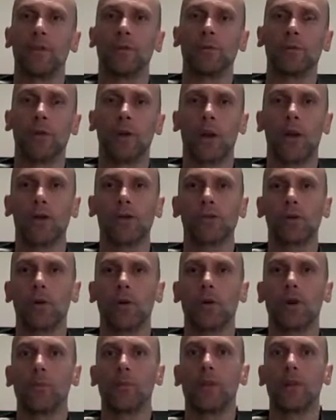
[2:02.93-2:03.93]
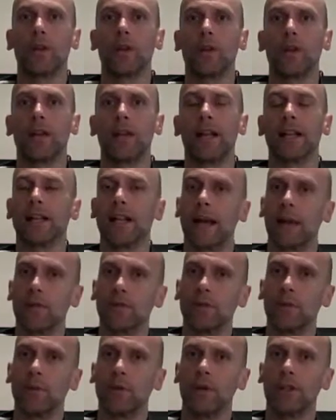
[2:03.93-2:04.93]
groups, we're also going to put you in an
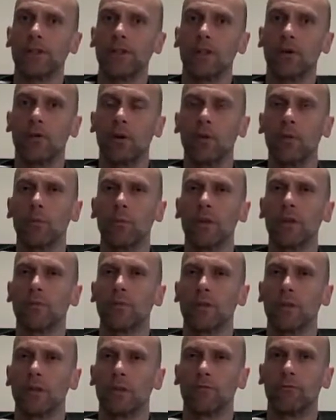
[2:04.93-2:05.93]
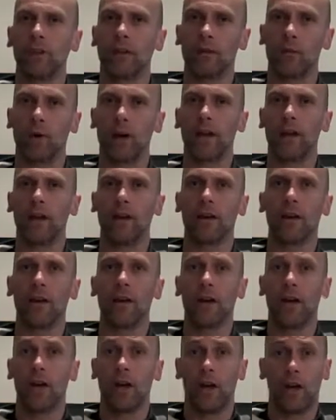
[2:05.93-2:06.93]
accountability group, which will require
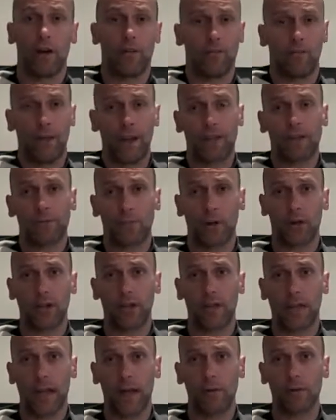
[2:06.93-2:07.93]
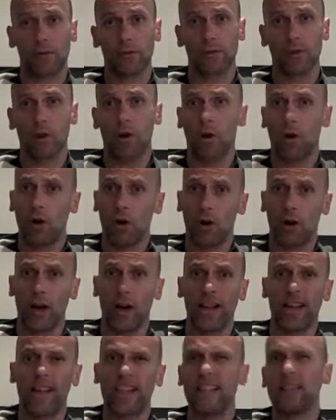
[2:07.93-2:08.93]
a Facebook account or
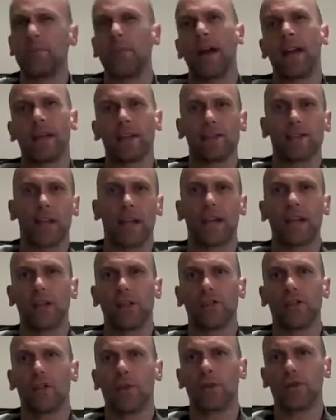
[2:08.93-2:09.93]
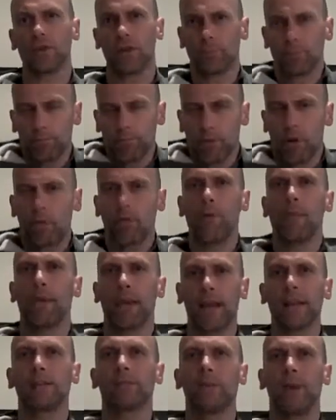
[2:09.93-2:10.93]
an email check-in to us. More will
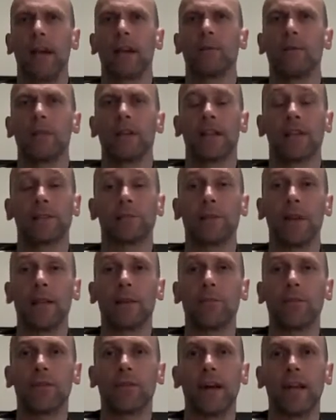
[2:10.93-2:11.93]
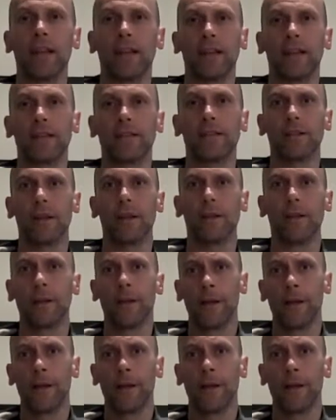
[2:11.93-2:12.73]
be explained with that later.